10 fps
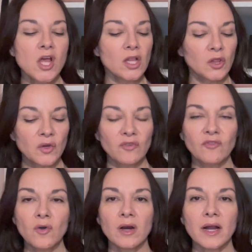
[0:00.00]
look
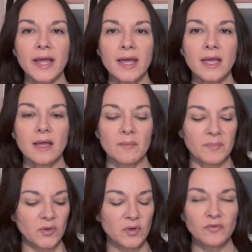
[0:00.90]
for a
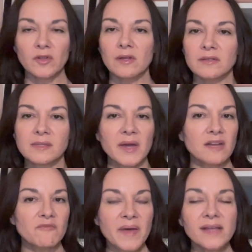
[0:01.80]
beautiful, some kind
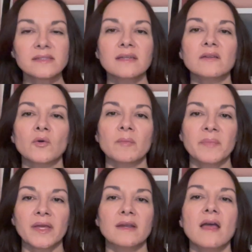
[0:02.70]
of basket or
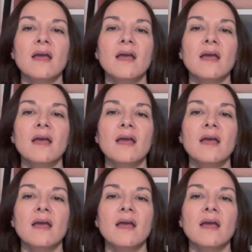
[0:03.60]
bin